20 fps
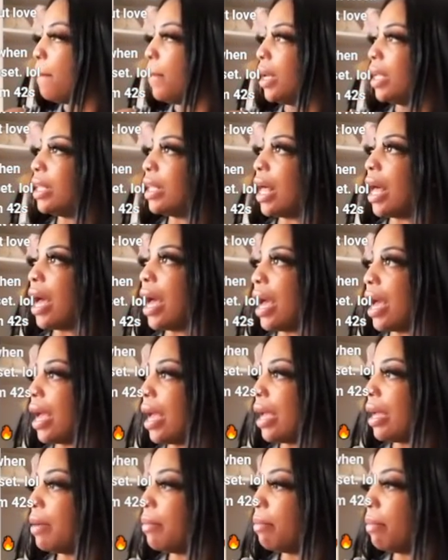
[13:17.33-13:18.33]
But
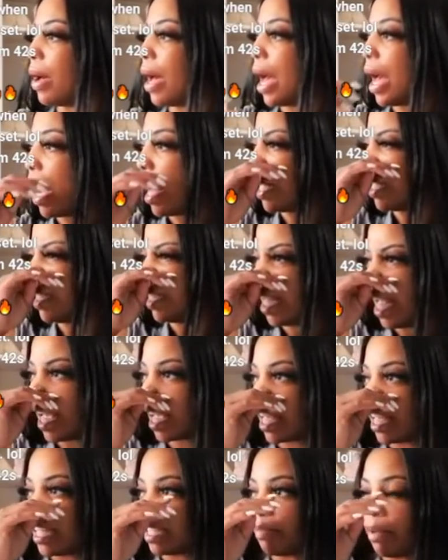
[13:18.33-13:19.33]
like my
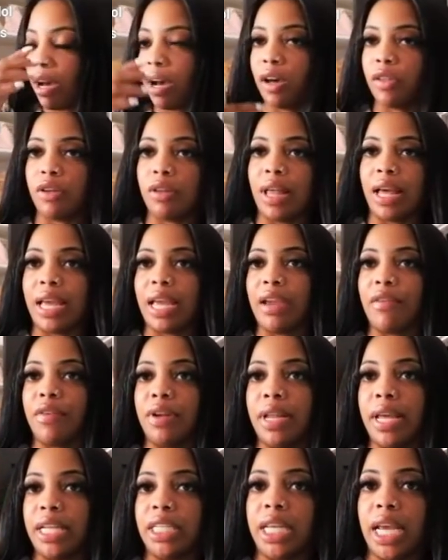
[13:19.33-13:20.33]
jackets, my other like
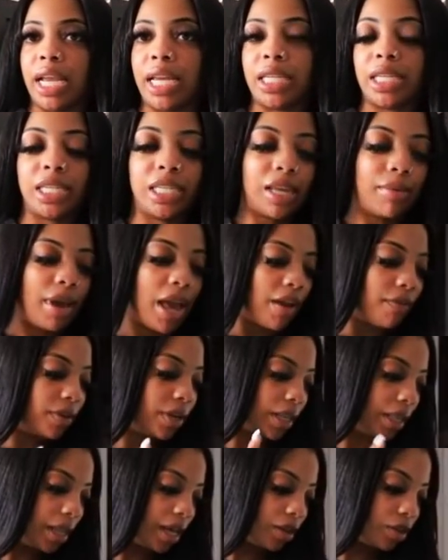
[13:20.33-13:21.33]
everyday jackets, because I'm
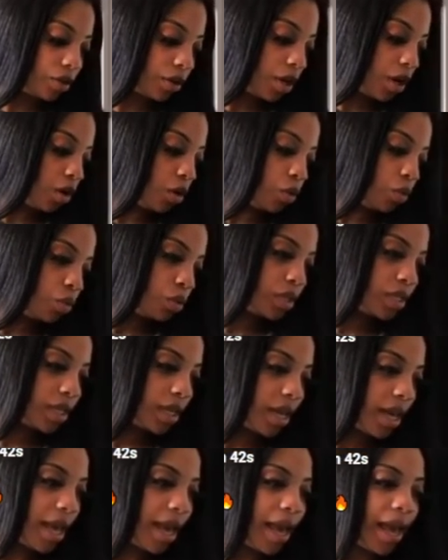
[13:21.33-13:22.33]
having a leather
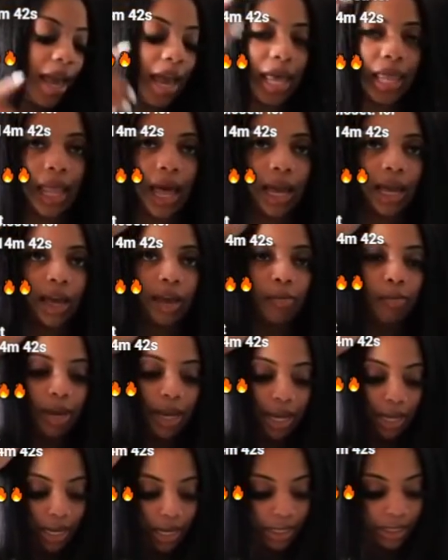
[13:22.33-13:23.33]
coat and like a
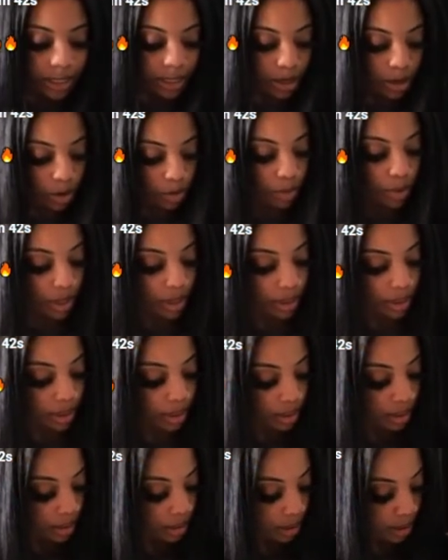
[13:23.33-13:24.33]
beanie to go
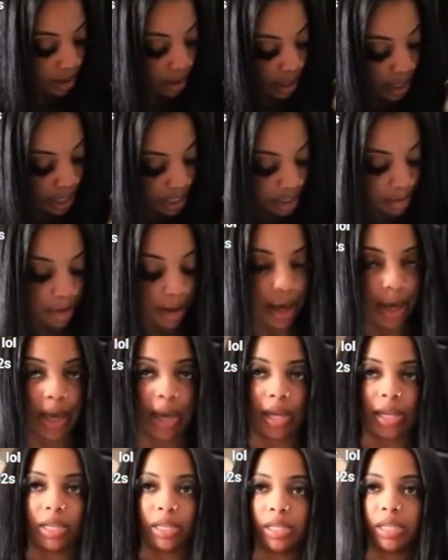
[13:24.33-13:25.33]
with these
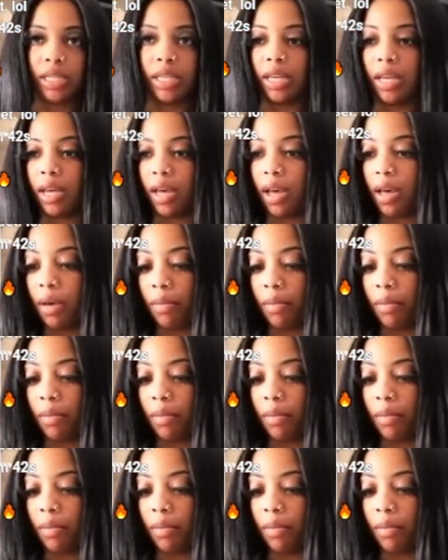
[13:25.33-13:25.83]
pants.